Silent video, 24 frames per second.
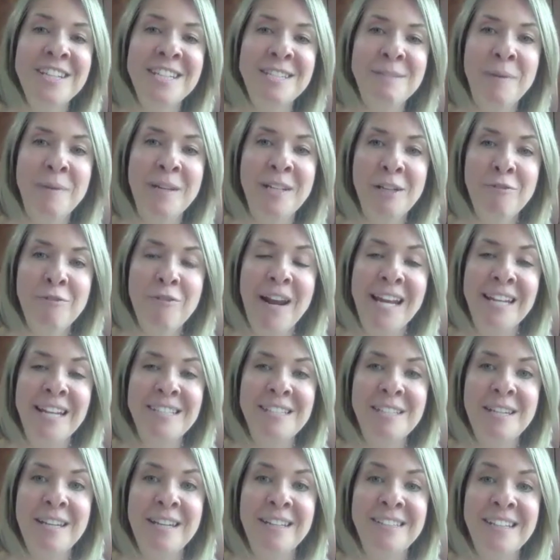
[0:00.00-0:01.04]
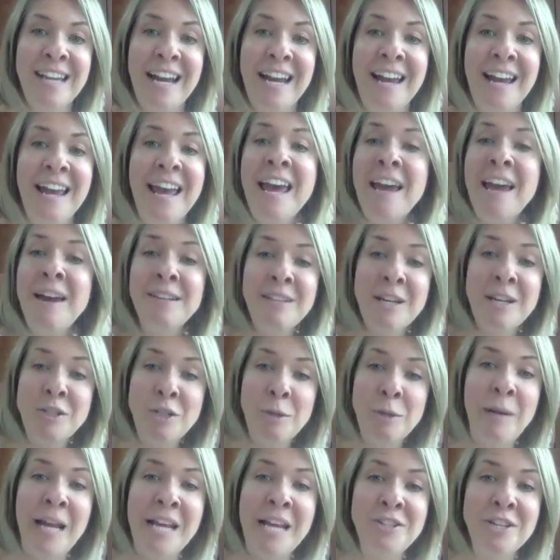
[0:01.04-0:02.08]
It's been great to, to have, such
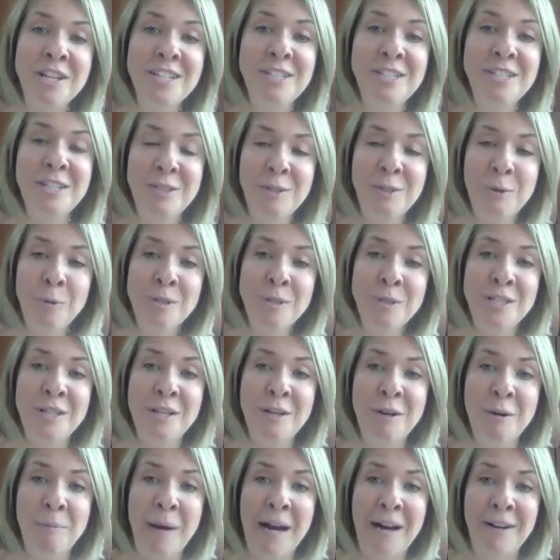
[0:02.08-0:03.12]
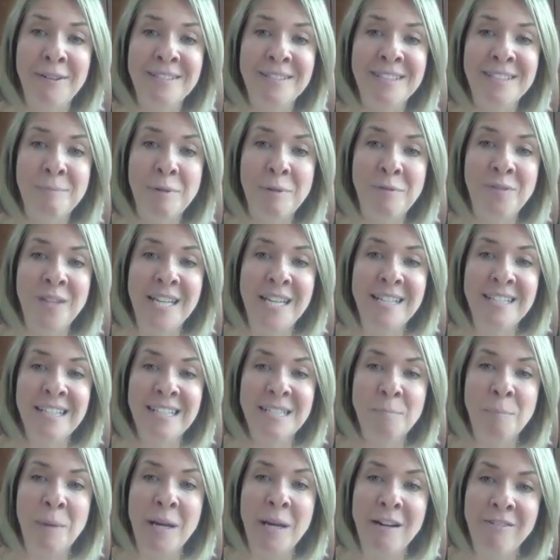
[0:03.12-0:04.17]
a pleasure to talk to you about some of these
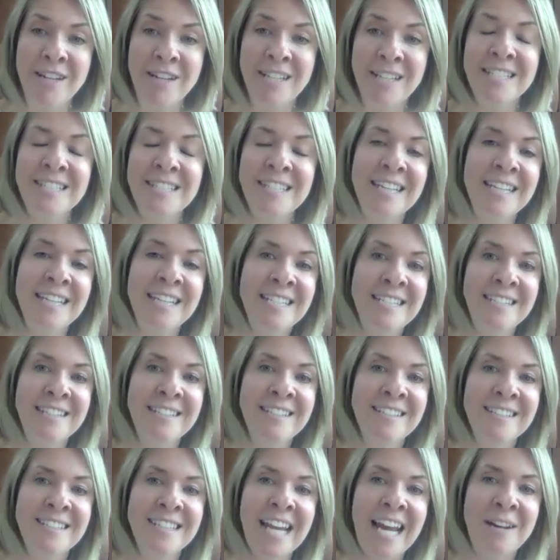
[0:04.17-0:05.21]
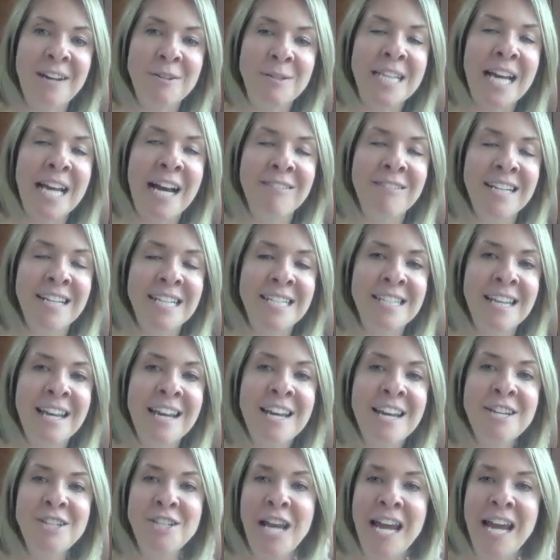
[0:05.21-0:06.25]
experiences and how Saudi's
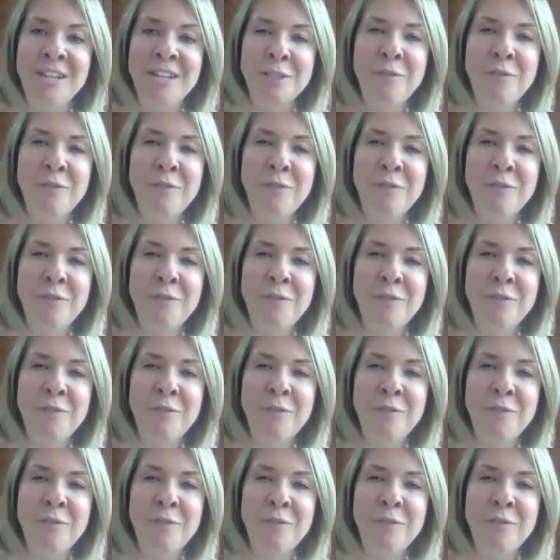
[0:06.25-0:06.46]
changed.